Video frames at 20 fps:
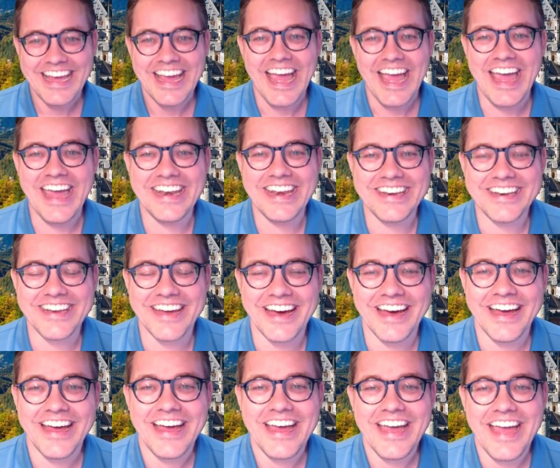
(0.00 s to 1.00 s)
and uh,
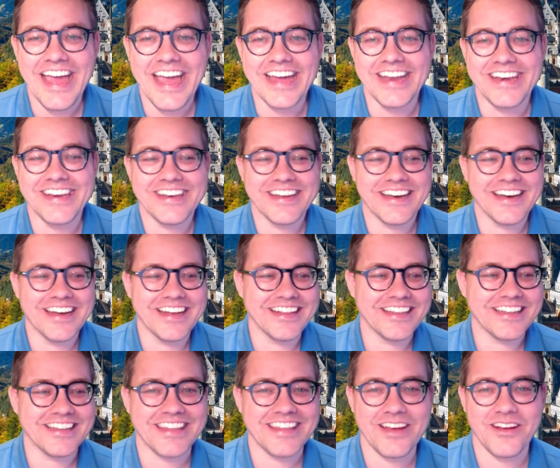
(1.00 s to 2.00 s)
and uh,
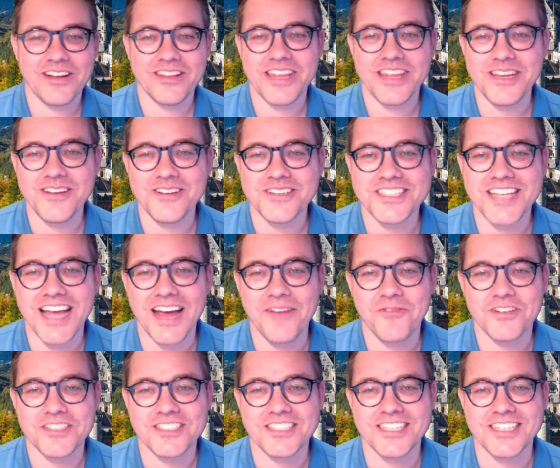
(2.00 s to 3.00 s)
they they use that
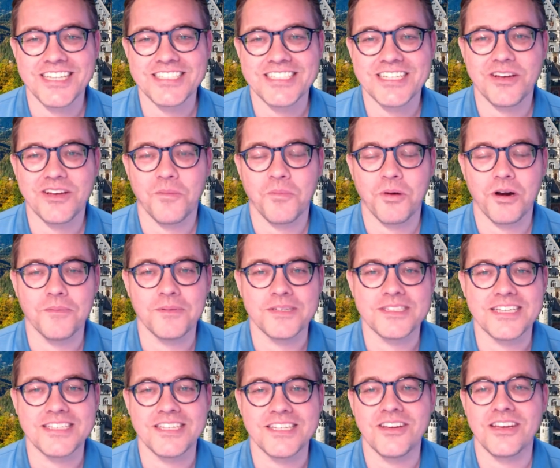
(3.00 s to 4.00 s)
for statistical
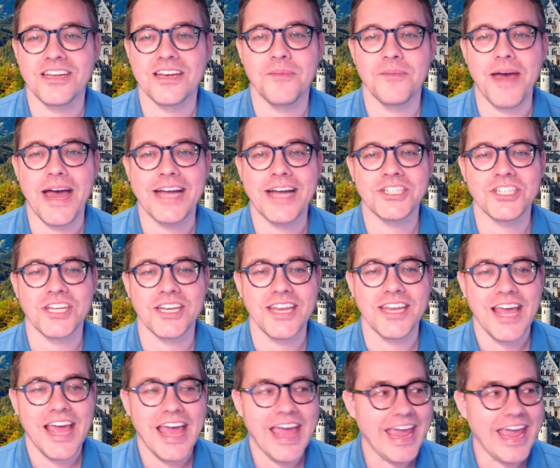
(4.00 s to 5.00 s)
purposes, and you can imagine,
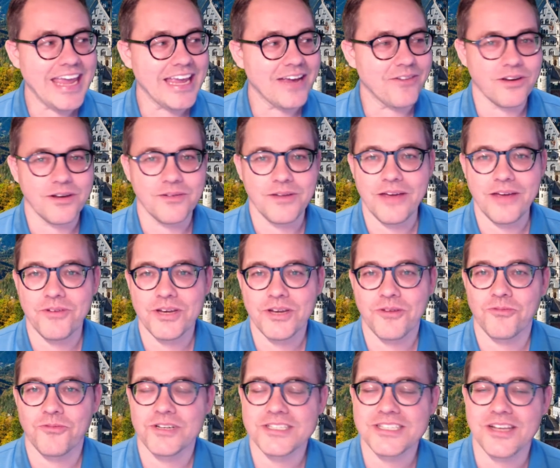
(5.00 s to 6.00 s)
hey, it would it would
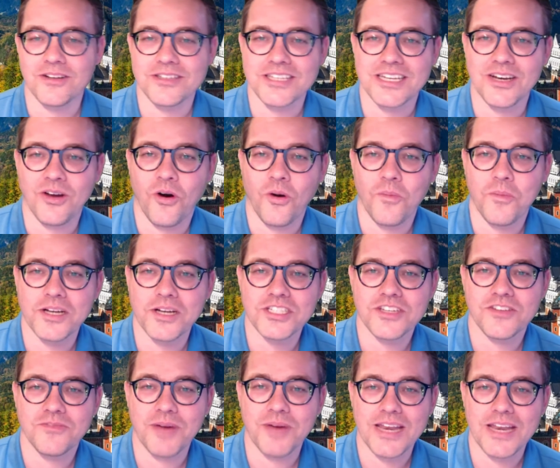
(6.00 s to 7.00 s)
result in a whole bunch
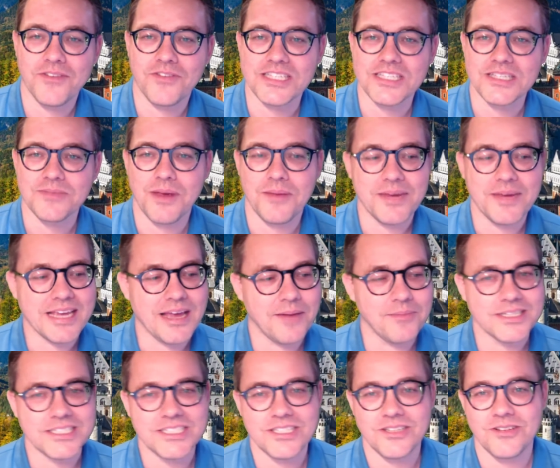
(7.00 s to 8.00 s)
of benefits maybe
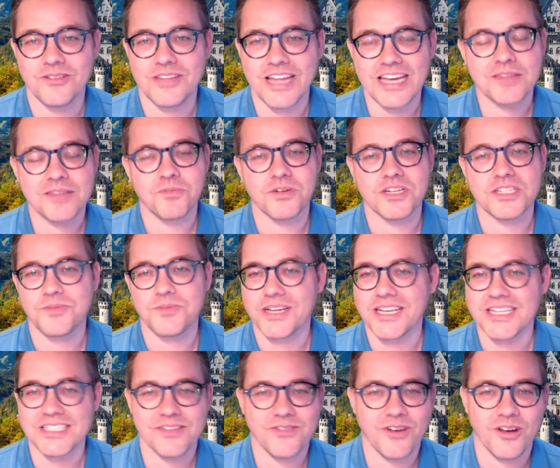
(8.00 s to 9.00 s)
coming to Lethbridge
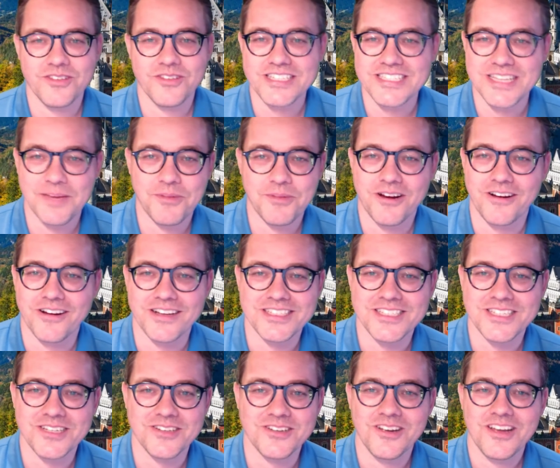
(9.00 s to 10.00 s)
because of all these
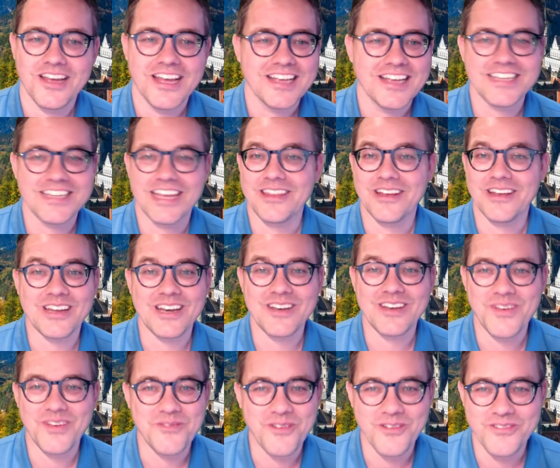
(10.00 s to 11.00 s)
immigrants who say they're going to
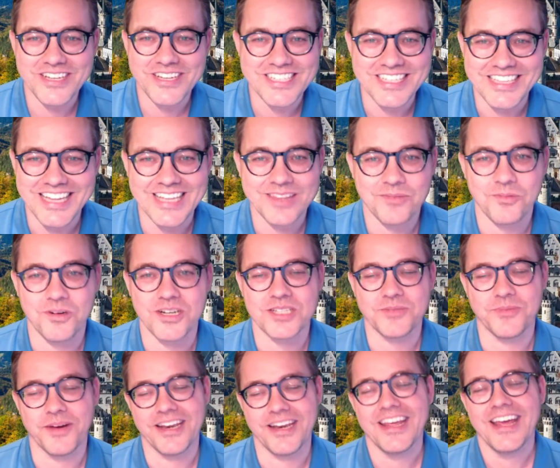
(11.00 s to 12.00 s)
be moving to
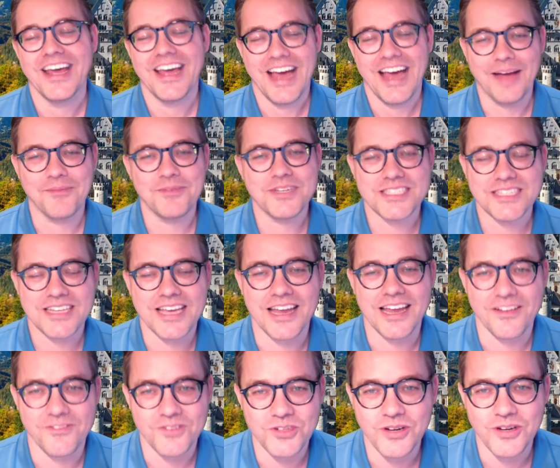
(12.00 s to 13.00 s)
Lethbridge. But I'm just
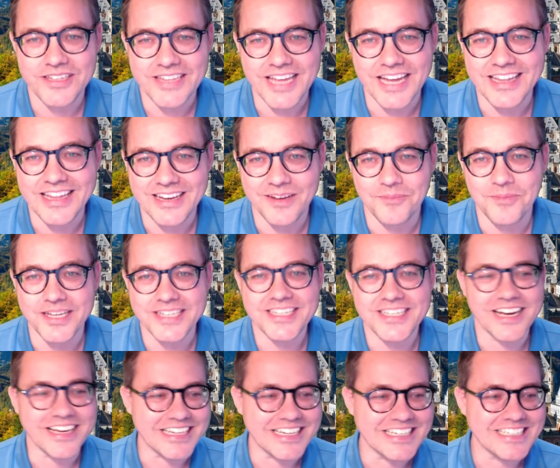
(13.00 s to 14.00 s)
kind of doing that a little bit
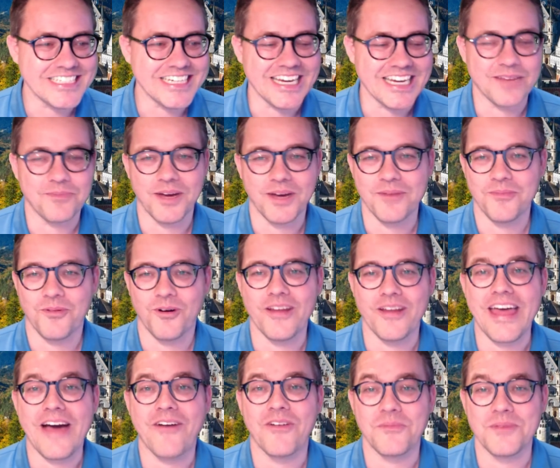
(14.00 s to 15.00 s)
tongue in cheek. But boy,
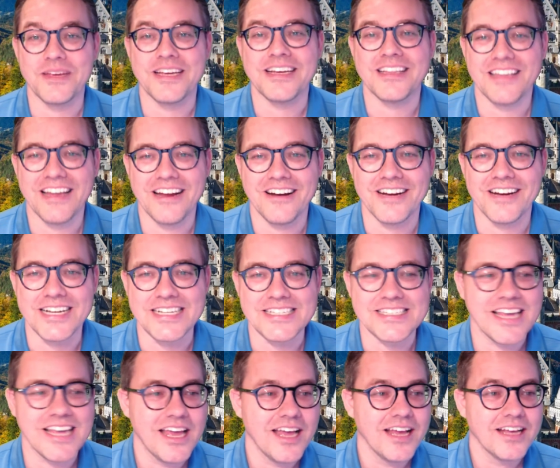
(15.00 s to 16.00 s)
that would be
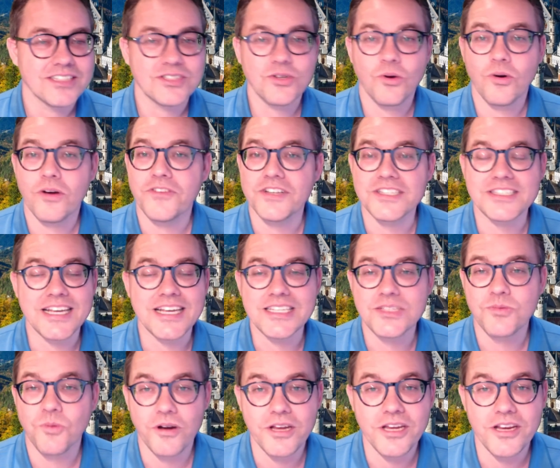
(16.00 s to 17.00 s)
hilarious. So if it says
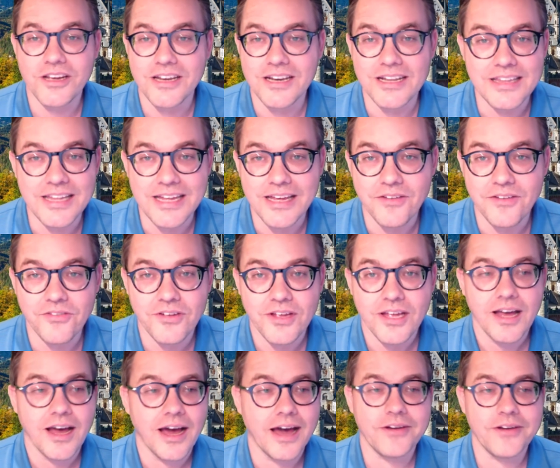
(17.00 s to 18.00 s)
where you're going to live,
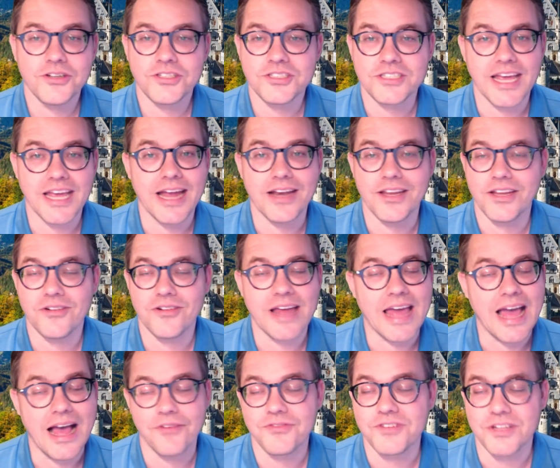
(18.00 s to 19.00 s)
understand you don't
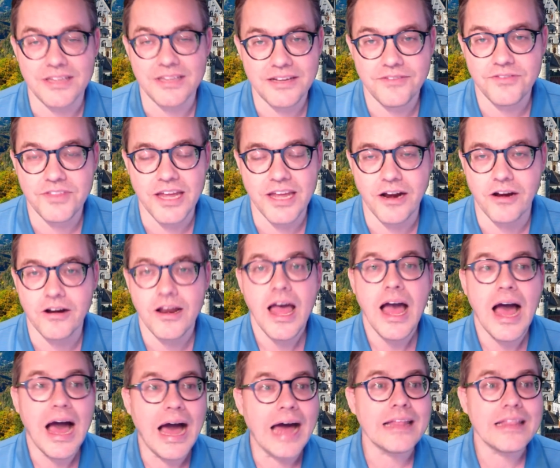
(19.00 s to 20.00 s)
have to live there
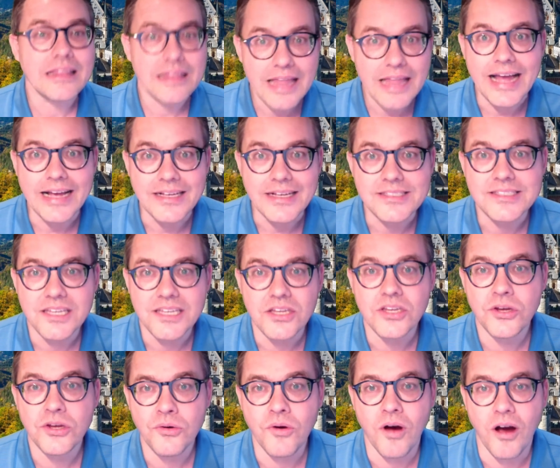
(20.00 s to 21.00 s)
unless
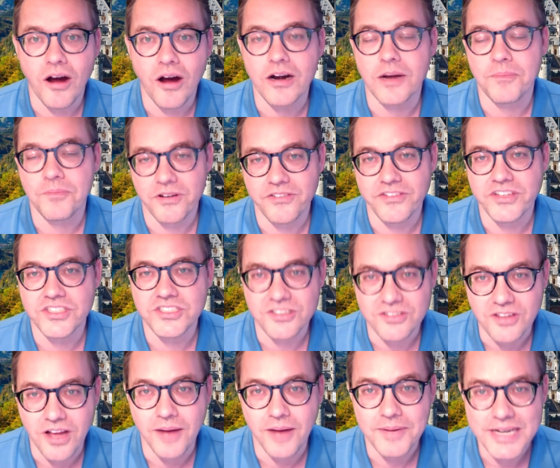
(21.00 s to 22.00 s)
you are a provincial
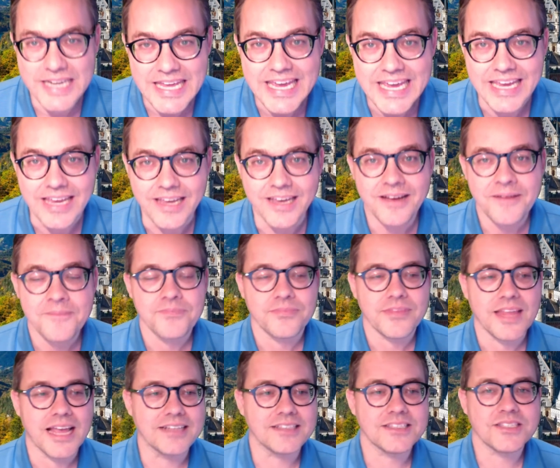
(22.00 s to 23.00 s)
nominee.
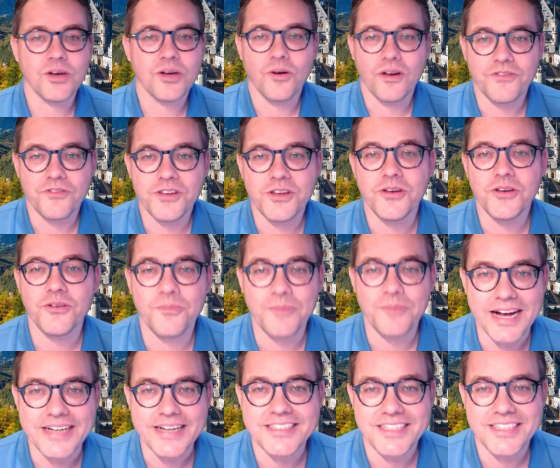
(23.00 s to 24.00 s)
And so if you,
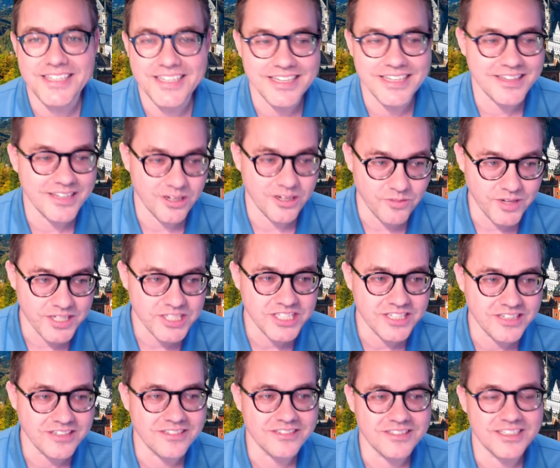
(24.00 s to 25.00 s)
back to the, the
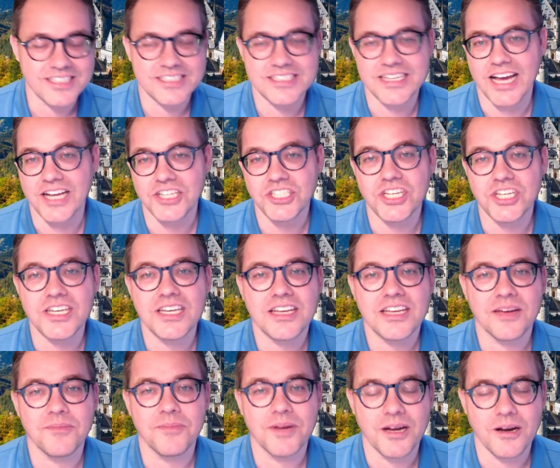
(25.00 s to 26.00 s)
original discussion,
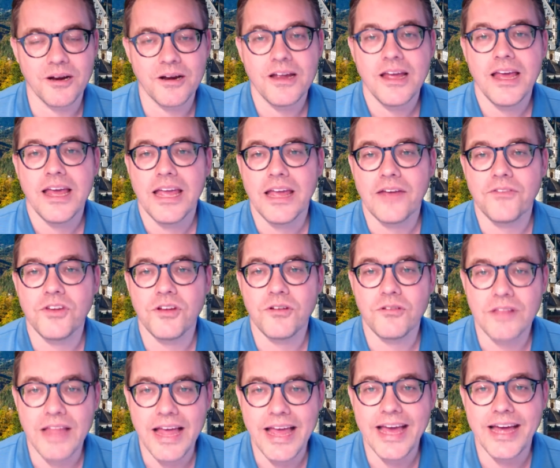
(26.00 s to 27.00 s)
Kabir, if you
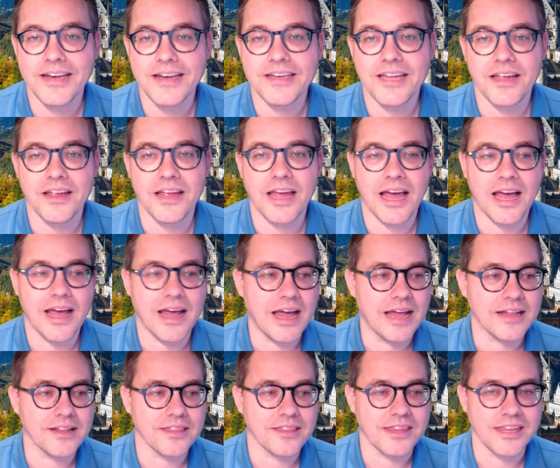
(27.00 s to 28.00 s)
land at,
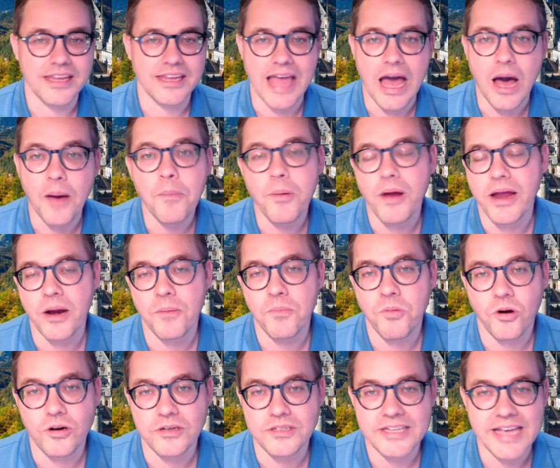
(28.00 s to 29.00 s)
at the Alp
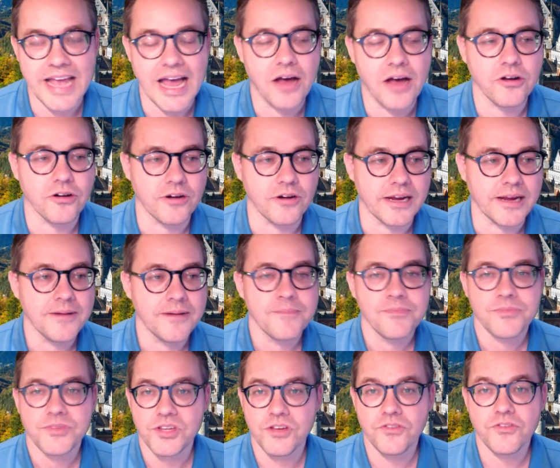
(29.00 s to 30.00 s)
airport in Calgary,
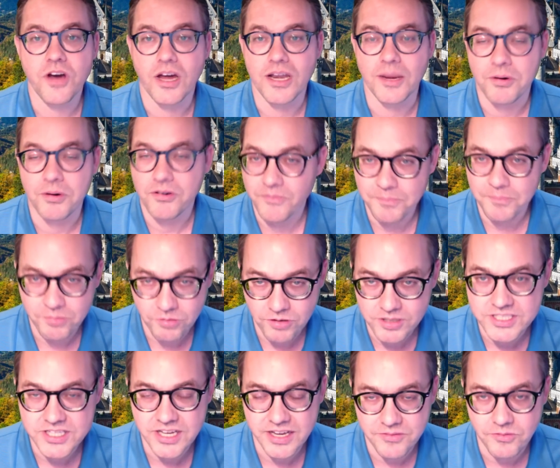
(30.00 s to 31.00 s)
you've got a Pr
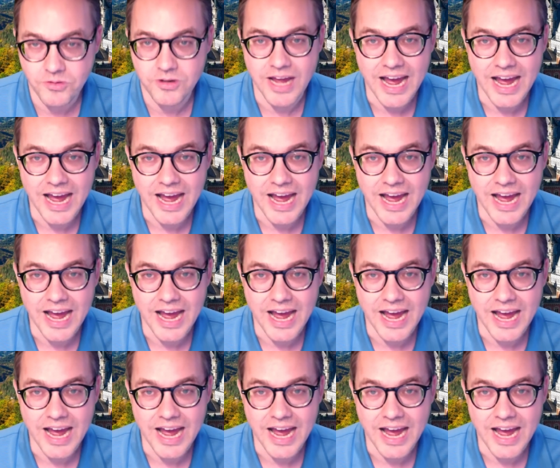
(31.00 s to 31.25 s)
Prince Edward